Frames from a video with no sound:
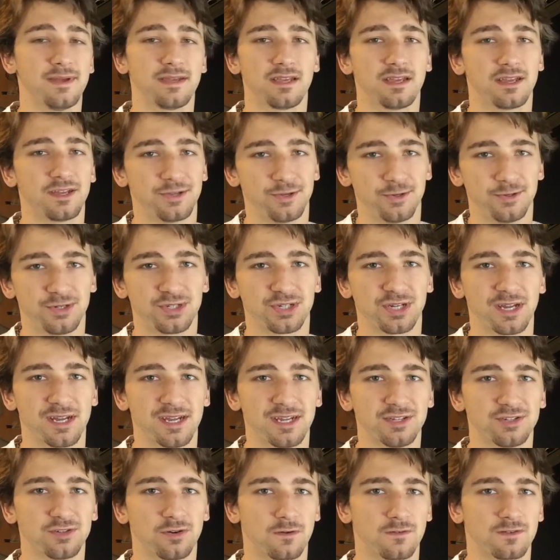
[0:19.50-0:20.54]
making a huge
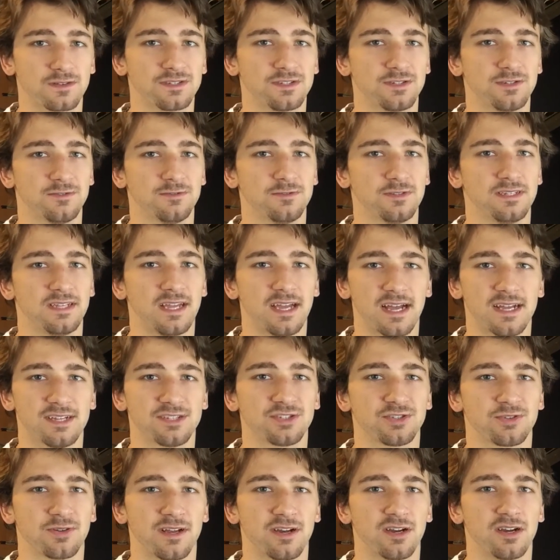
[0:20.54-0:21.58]
change over to the Dash
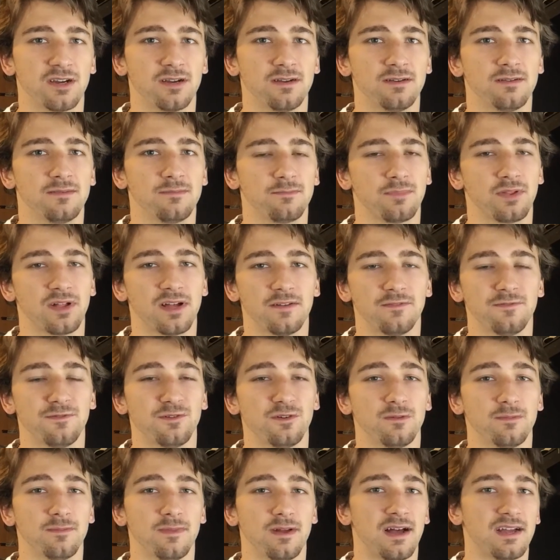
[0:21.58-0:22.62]
Trader
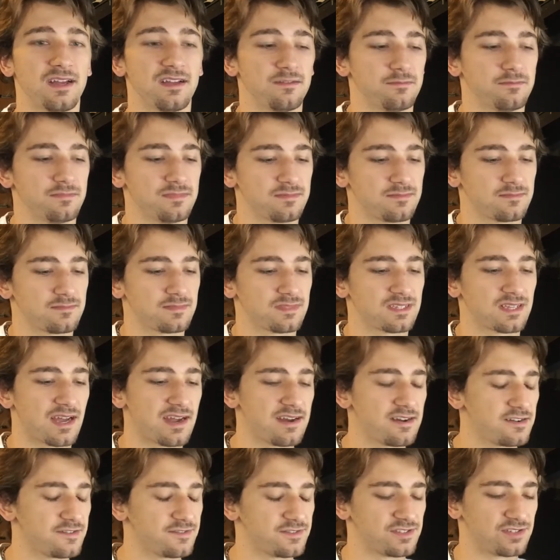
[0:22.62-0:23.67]
platform. I am
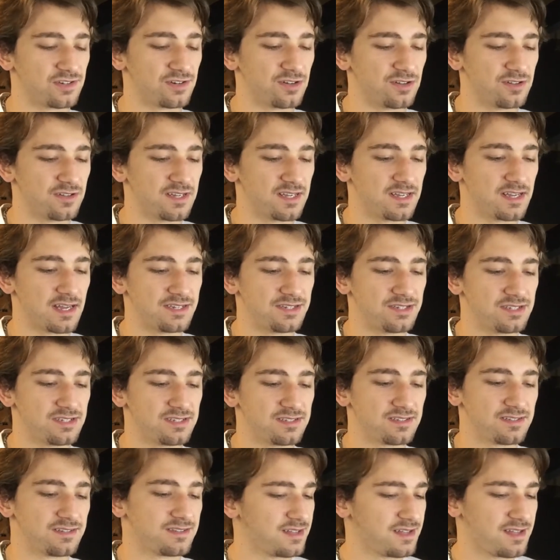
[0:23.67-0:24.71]
tired of Sterling.
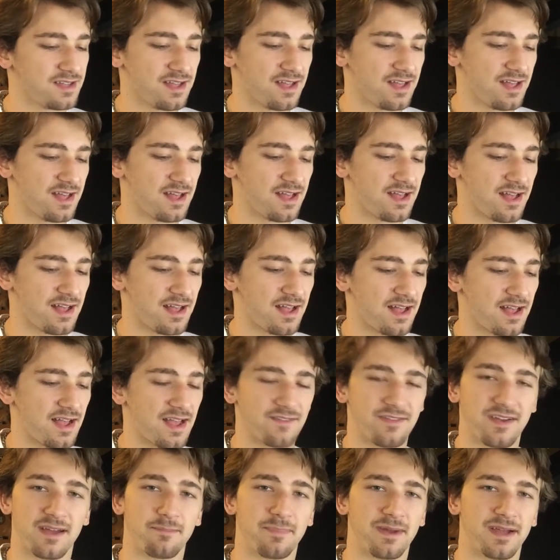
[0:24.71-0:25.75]

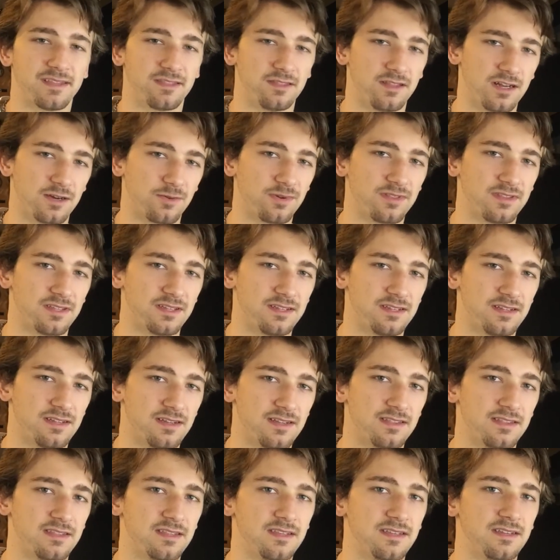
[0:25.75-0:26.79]
I've had bad luck with it
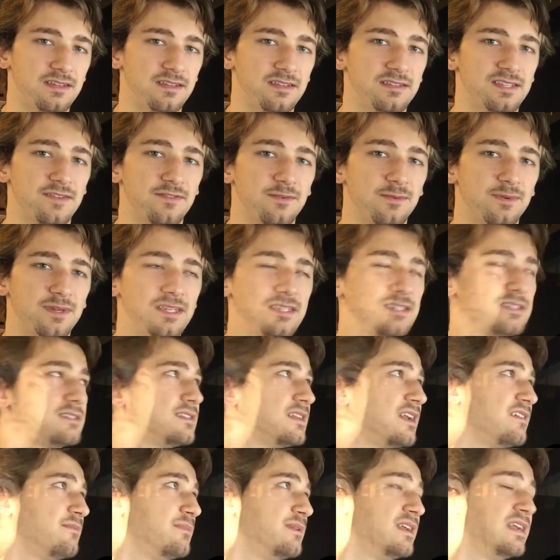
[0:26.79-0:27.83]
in the 7 weeks
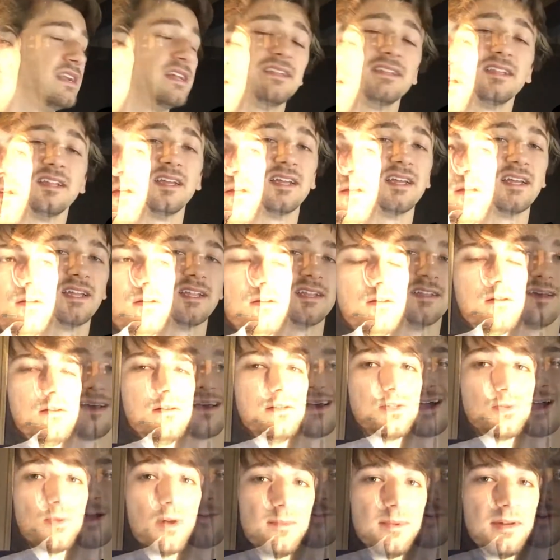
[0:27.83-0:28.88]
that I've been in it.
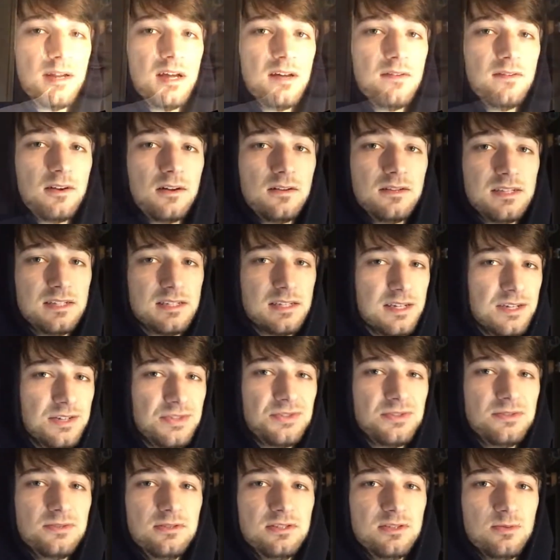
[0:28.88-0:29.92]
So I've been having all these
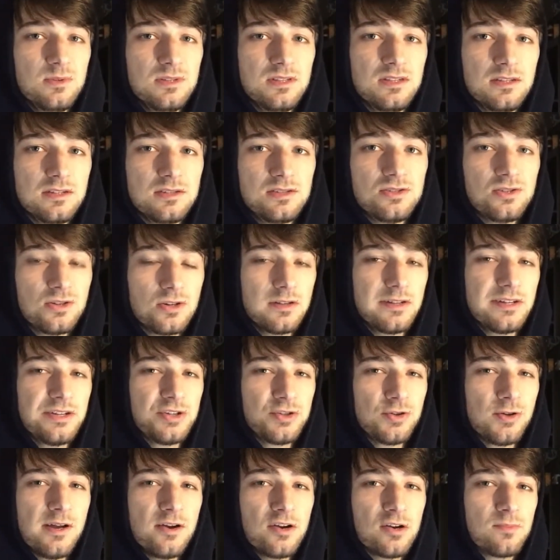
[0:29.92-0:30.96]
issues with the Sterling
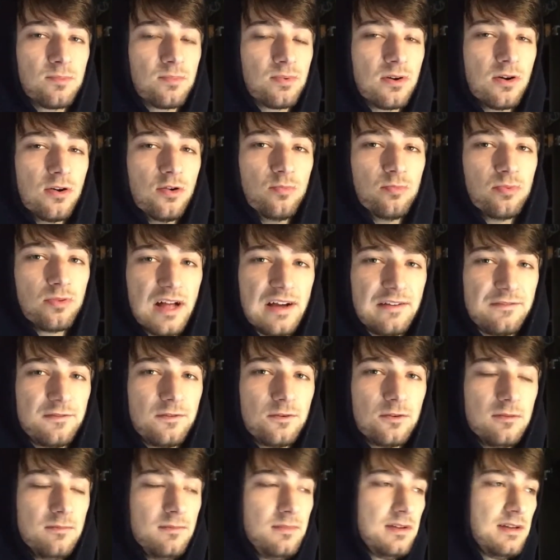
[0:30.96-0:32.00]
Trader Pro
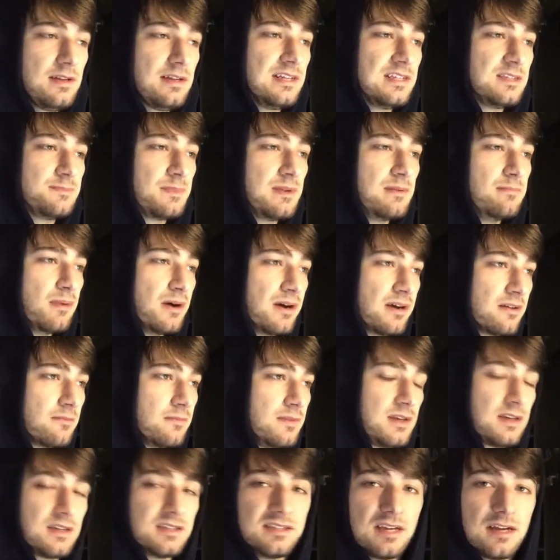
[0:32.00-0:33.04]
platform. It's been bugging
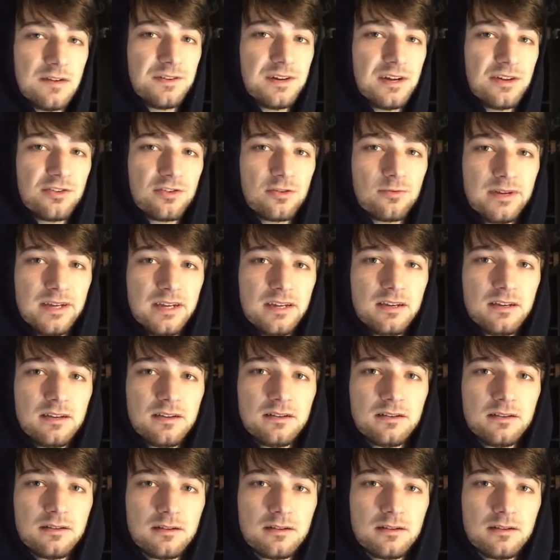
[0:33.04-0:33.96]
me because every week